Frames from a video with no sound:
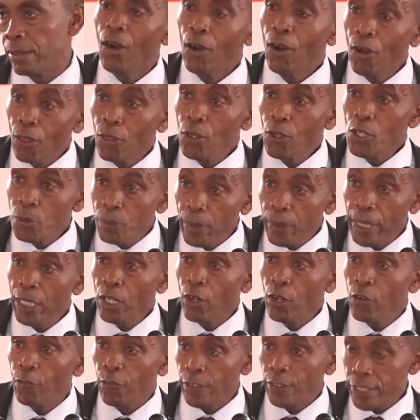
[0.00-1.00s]
All those
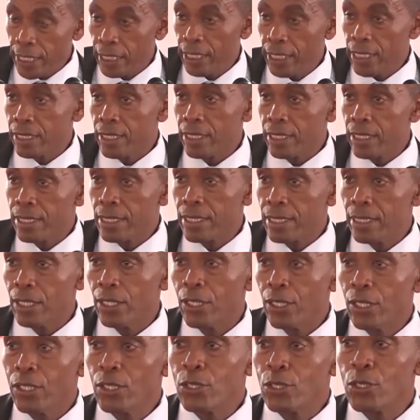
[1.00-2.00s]
medical facilities,
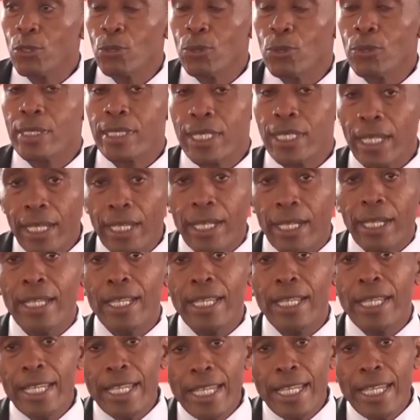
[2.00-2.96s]
to take